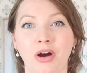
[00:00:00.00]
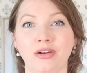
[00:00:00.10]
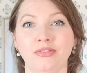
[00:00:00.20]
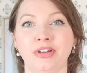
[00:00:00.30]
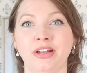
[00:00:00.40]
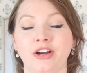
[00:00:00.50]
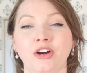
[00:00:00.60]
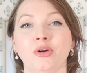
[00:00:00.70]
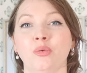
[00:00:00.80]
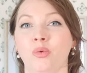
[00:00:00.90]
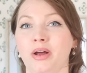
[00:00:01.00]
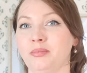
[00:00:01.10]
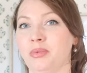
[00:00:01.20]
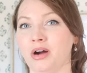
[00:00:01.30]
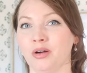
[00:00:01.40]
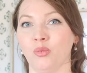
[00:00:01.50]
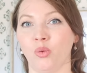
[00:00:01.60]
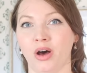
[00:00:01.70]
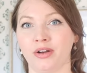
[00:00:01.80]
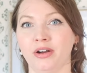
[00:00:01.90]
part vinegar, one part
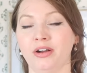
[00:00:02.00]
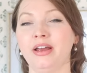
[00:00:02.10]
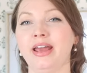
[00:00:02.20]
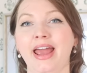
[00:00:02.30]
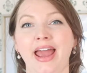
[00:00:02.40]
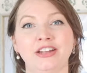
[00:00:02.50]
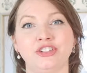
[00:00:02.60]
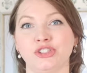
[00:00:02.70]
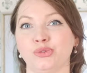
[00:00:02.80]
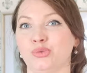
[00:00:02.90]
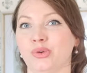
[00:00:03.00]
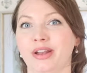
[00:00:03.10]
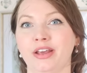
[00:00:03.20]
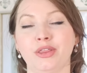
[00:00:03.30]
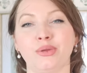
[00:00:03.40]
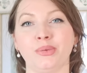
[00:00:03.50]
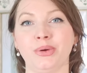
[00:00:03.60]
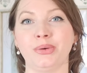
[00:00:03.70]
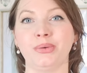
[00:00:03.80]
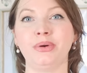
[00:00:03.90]
water, and just run it
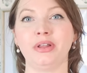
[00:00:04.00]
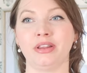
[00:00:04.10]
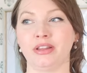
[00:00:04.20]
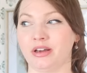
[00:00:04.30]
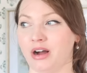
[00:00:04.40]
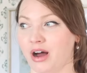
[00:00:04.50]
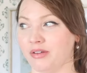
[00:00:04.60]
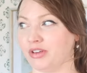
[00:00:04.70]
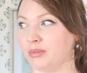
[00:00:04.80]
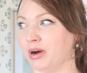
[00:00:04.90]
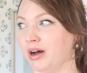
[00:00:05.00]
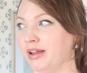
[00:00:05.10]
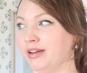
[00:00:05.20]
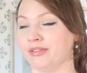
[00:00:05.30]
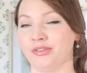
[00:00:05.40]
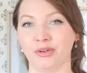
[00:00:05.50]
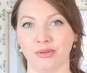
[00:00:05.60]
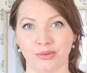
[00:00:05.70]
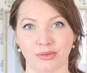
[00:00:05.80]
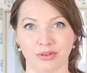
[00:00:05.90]
through the coffee pot if
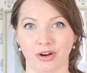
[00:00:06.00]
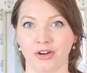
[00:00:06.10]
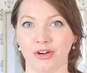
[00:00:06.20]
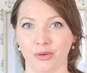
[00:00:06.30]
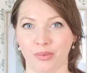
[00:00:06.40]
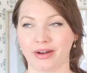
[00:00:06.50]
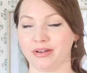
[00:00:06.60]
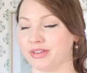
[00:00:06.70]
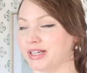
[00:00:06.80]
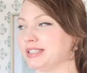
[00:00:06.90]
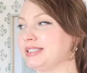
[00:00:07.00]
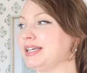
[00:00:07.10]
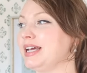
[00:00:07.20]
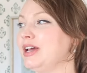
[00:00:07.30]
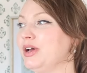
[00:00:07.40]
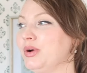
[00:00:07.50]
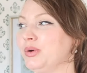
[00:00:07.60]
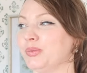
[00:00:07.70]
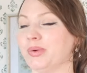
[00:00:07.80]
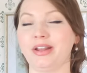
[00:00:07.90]
you aren't aware of this.
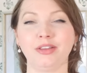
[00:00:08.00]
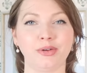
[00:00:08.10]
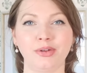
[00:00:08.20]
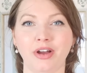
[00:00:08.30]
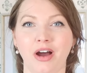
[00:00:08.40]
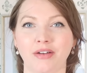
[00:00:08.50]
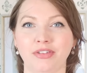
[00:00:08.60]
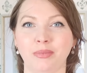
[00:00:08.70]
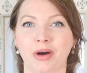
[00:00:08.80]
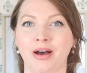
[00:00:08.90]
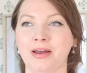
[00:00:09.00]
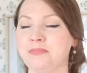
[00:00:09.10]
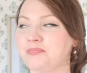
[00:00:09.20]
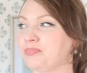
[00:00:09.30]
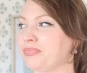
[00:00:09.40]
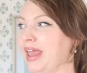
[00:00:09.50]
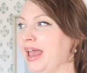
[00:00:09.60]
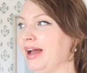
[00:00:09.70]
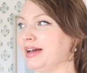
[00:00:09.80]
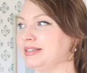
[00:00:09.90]
Run it through the coffee pot,
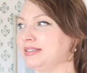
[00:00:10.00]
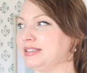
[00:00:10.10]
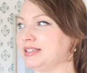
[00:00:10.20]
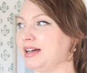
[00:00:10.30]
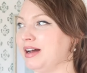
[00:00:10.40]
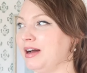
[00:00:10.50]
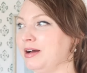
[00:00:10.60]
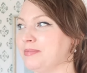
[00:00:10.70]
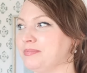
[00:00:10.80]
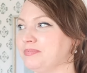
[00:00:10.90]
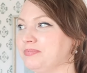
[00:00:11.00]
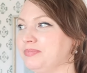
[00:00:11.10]
and um,